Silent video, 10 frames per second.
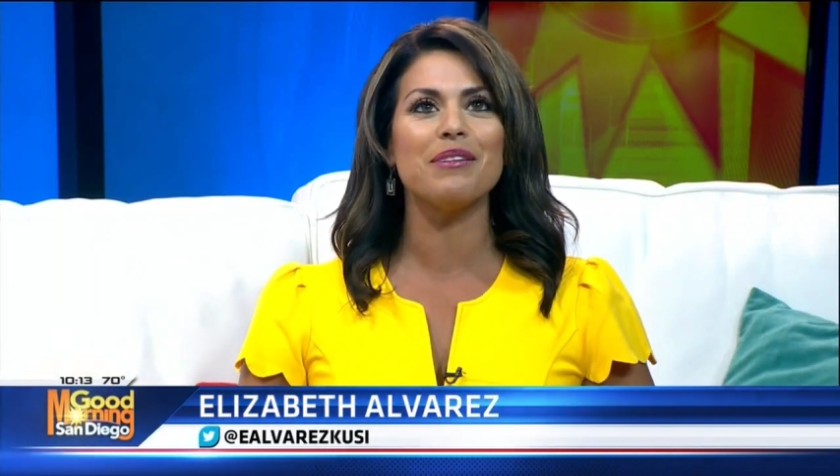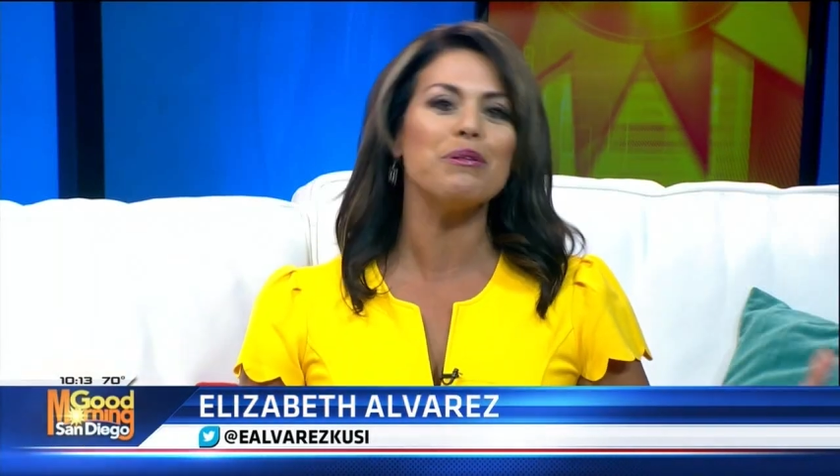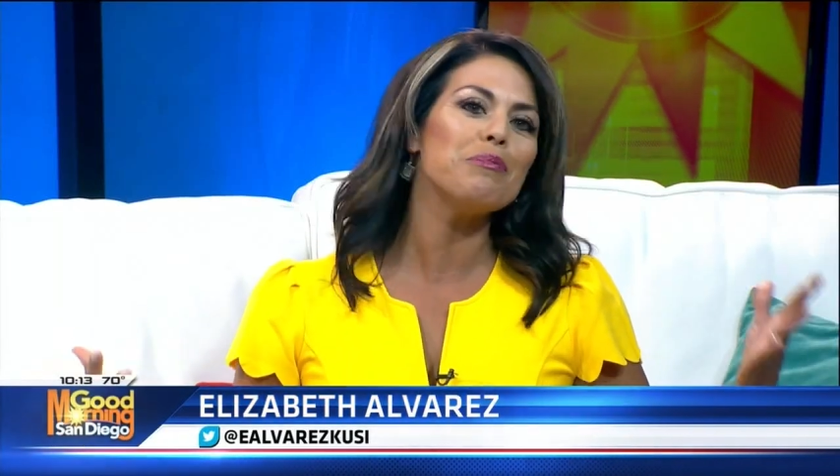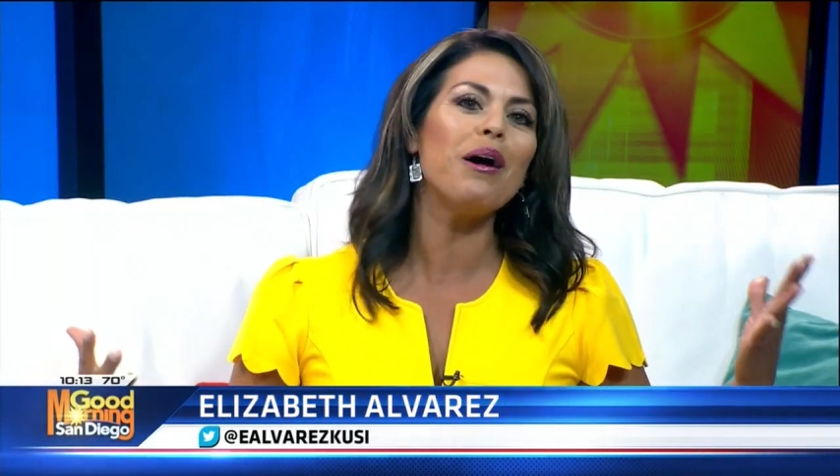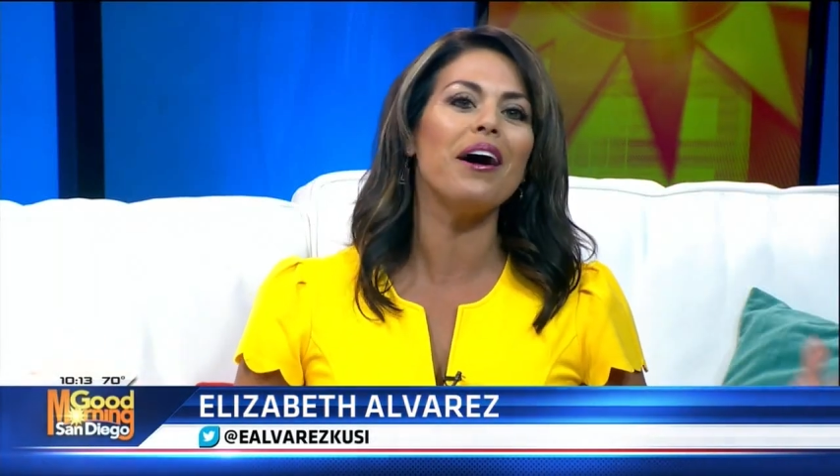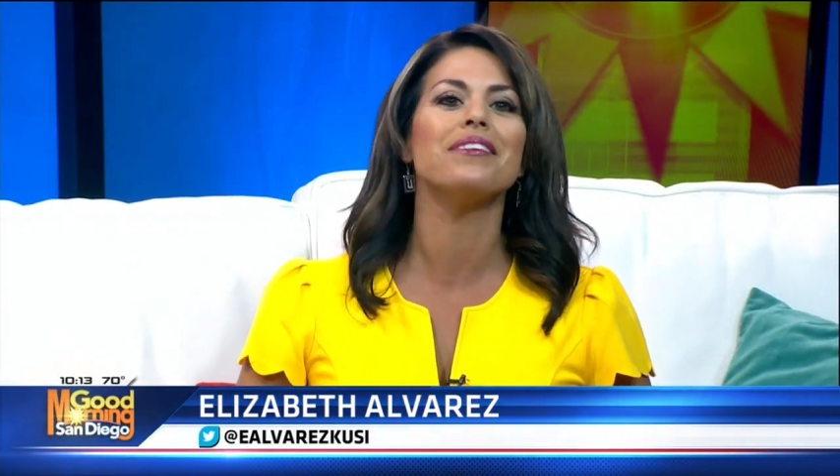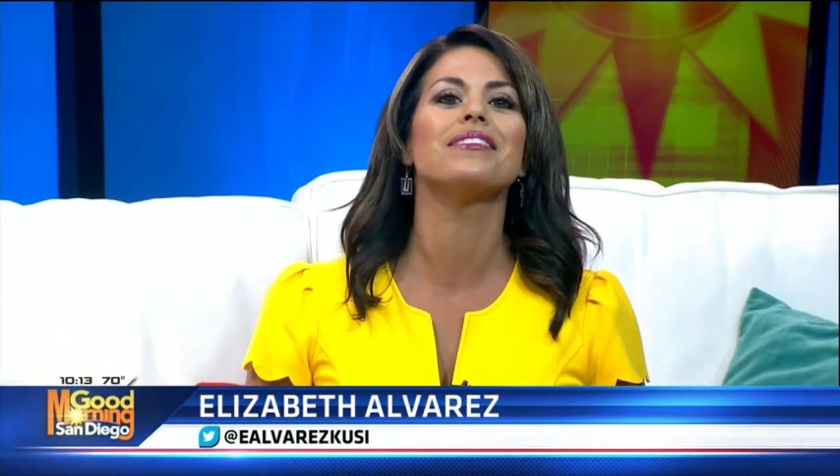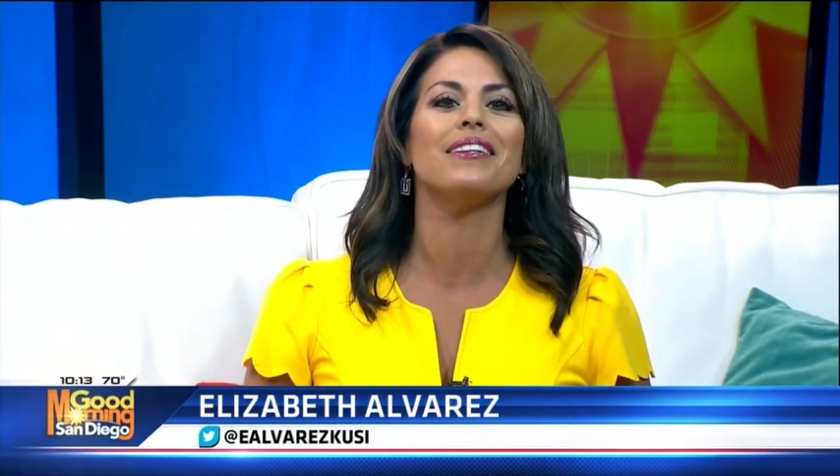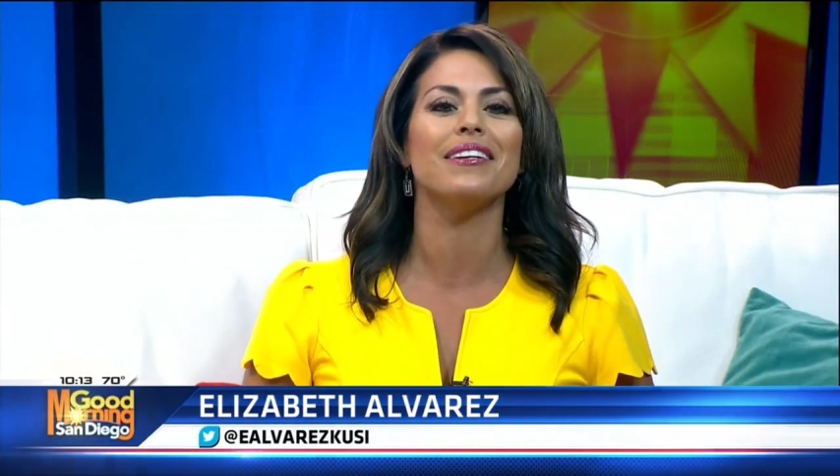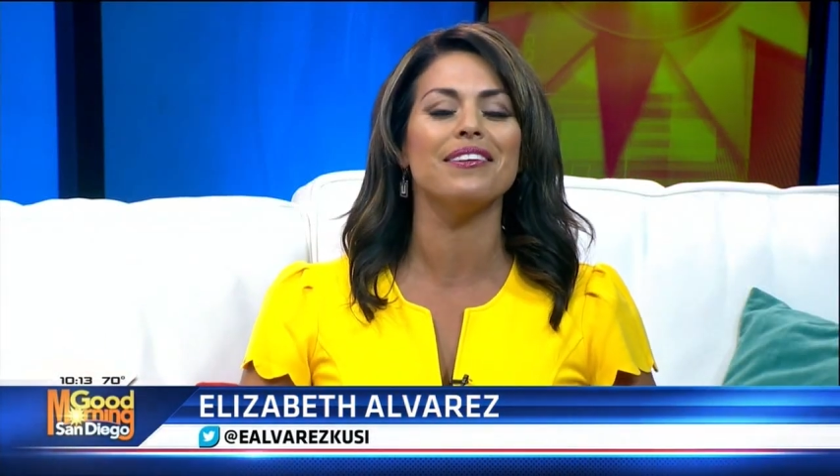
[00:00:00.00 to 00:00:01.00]
something
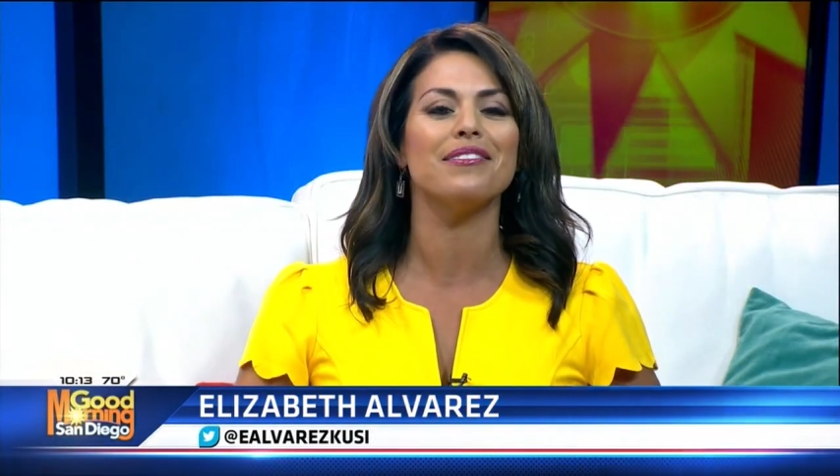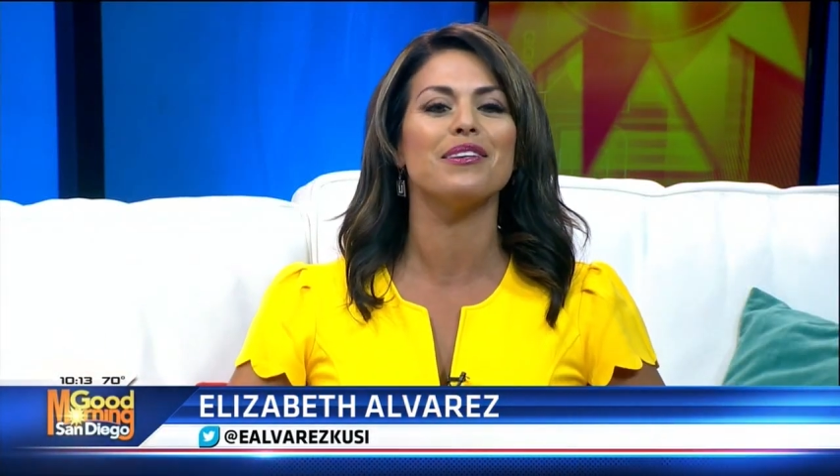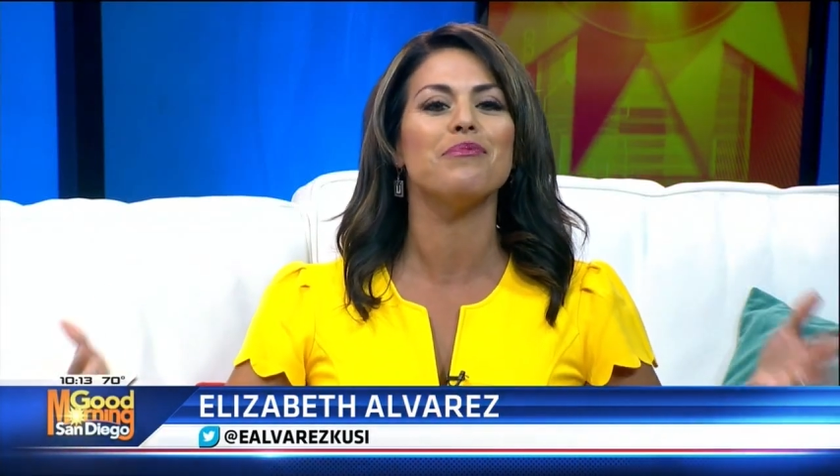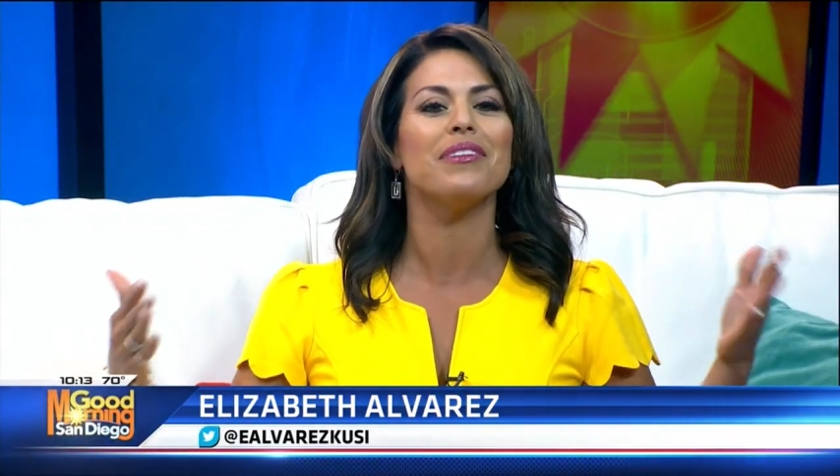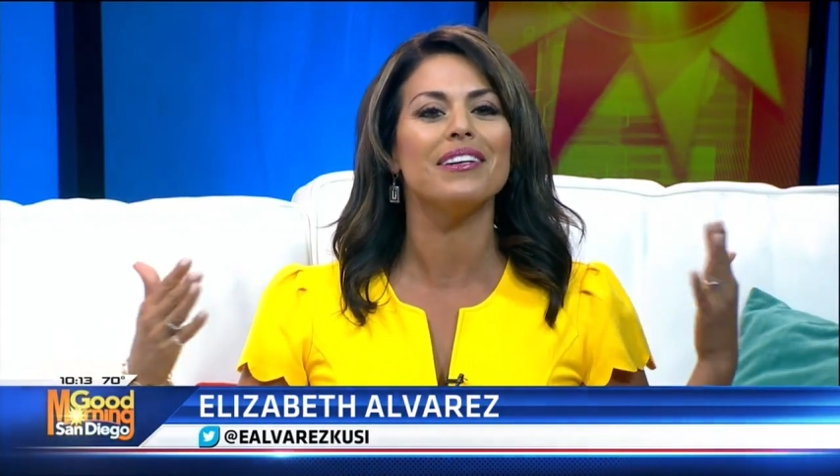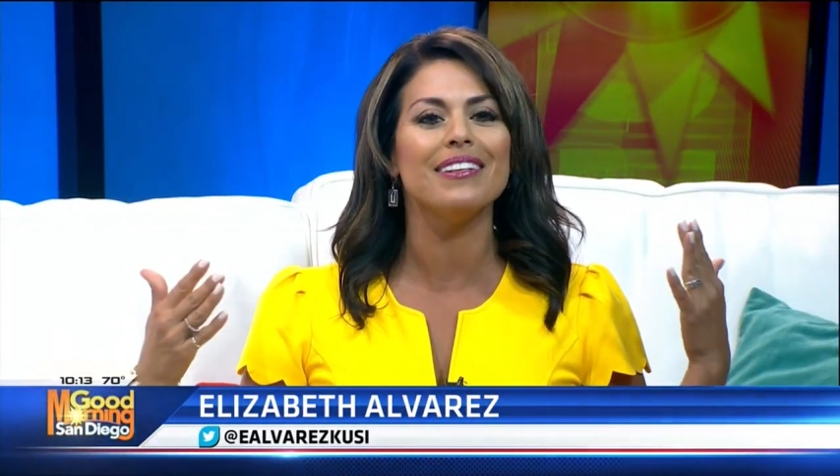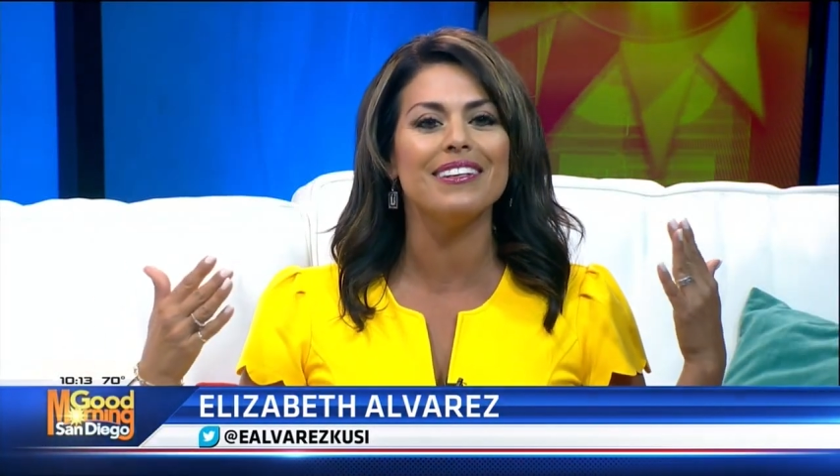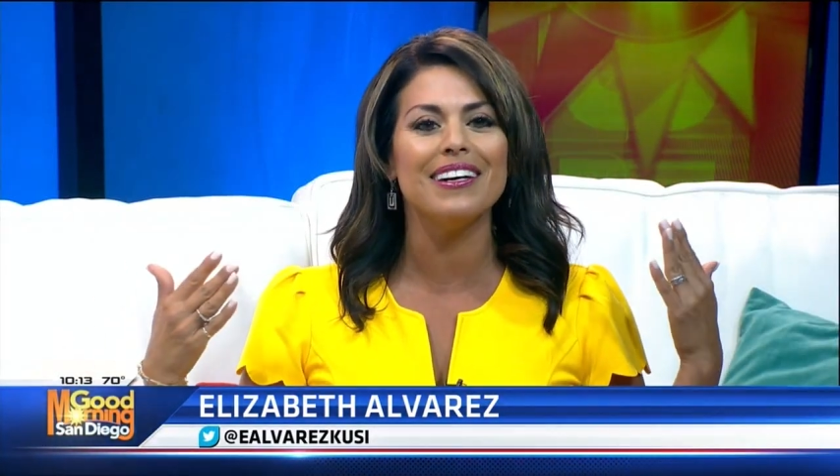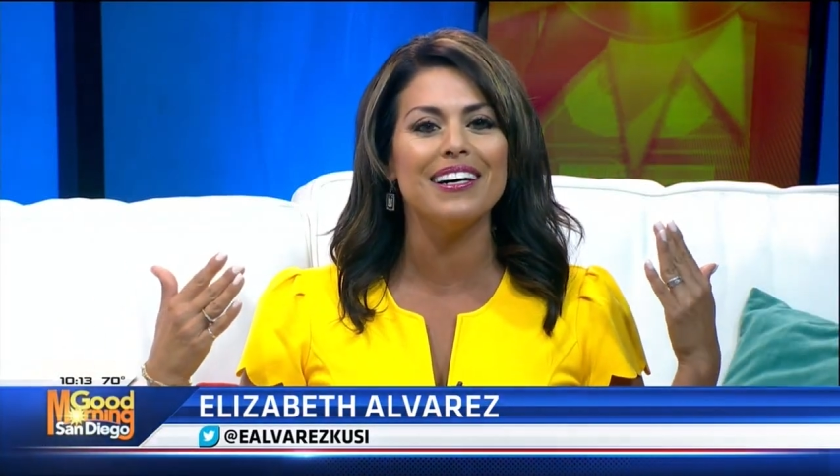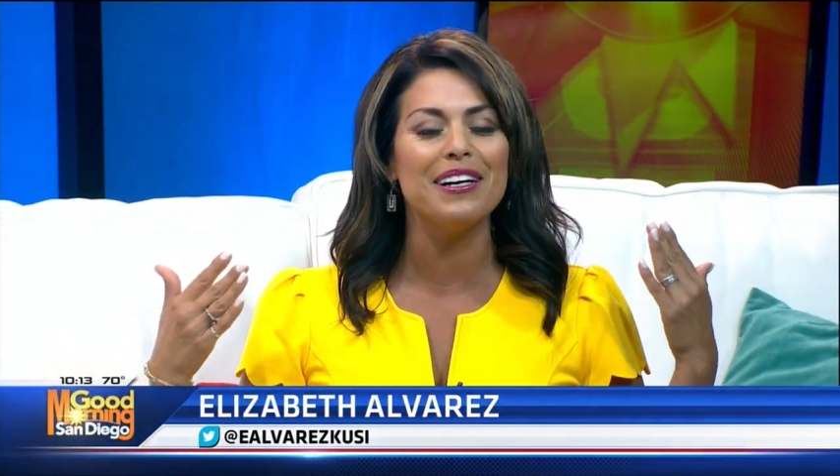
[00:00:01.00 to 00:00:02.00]
positive, something,